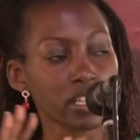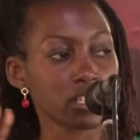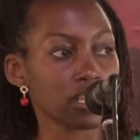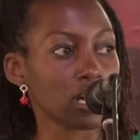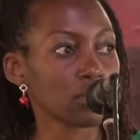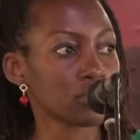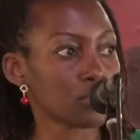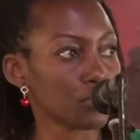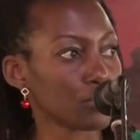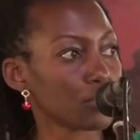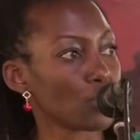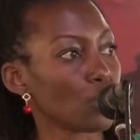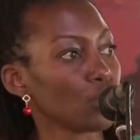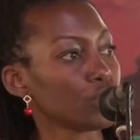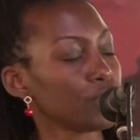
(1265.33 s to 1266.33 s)
adulthood
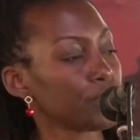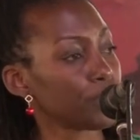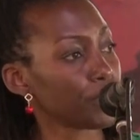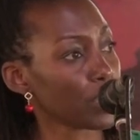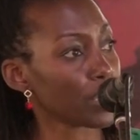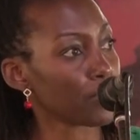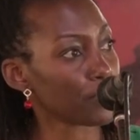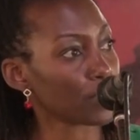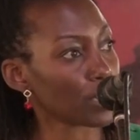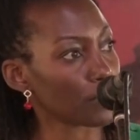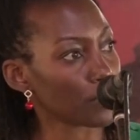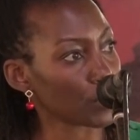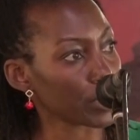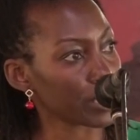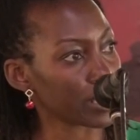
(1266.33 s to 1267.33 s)
called fearful
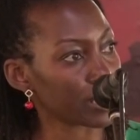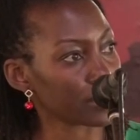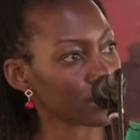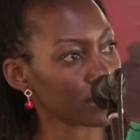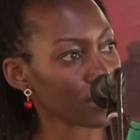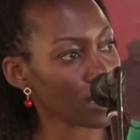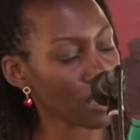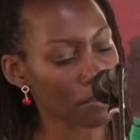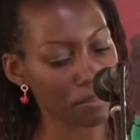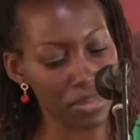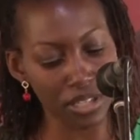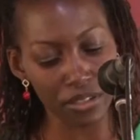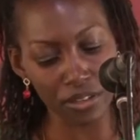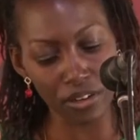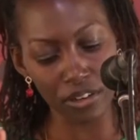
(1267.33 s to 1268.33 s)
avoidant
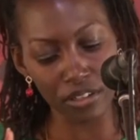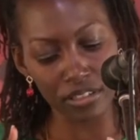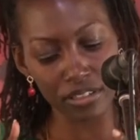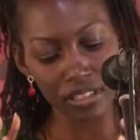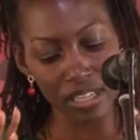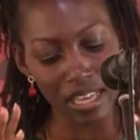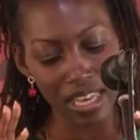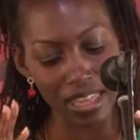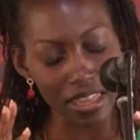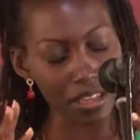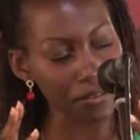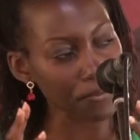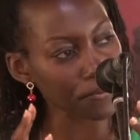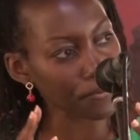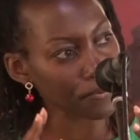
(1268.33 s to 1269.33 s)
because
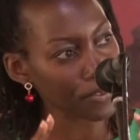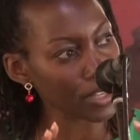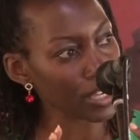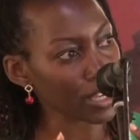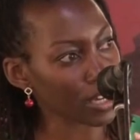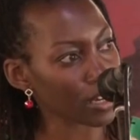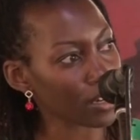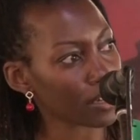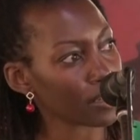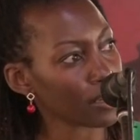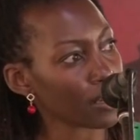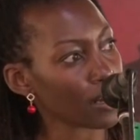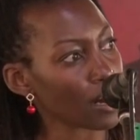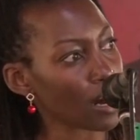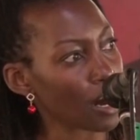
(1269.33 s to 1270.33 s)
they fear
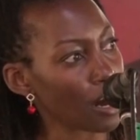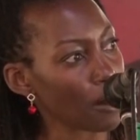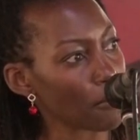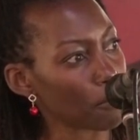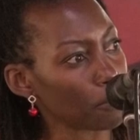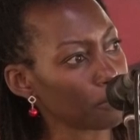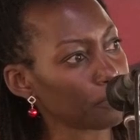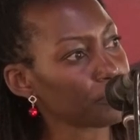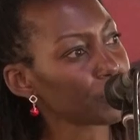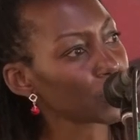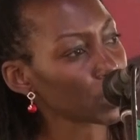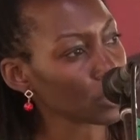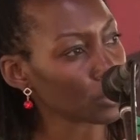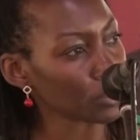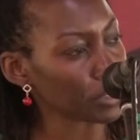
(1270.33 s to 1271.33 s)

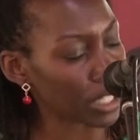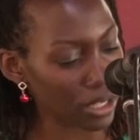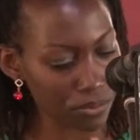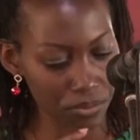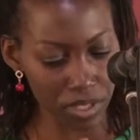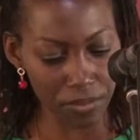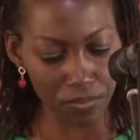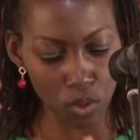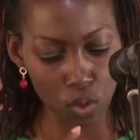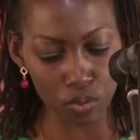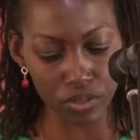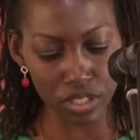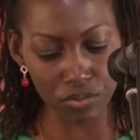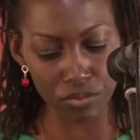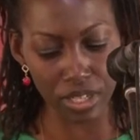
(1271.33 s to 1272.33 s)
to get
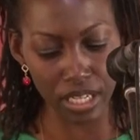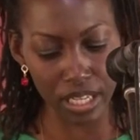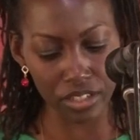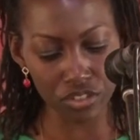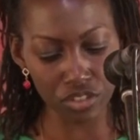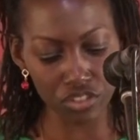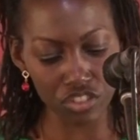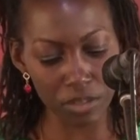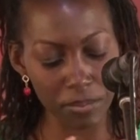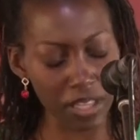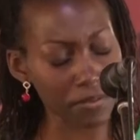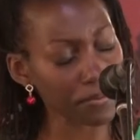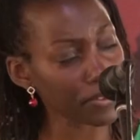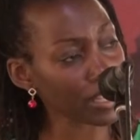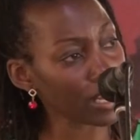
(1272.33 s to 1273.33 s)
involved in relationship, they
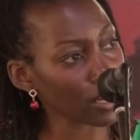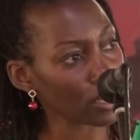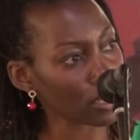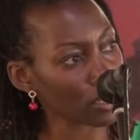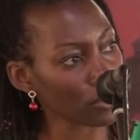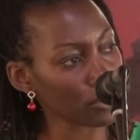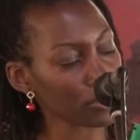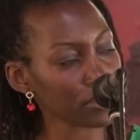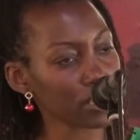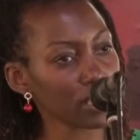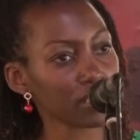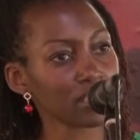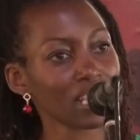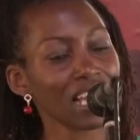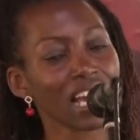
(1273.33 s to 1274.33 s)
fear
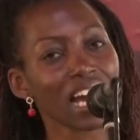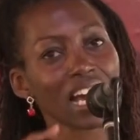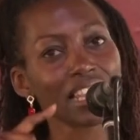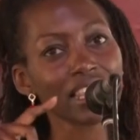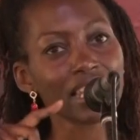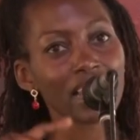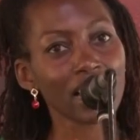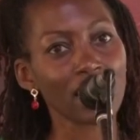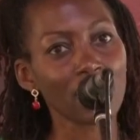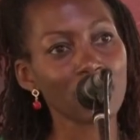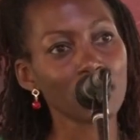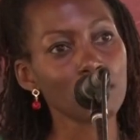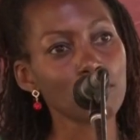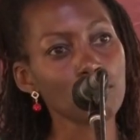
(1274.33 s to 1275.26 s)
closeness, and the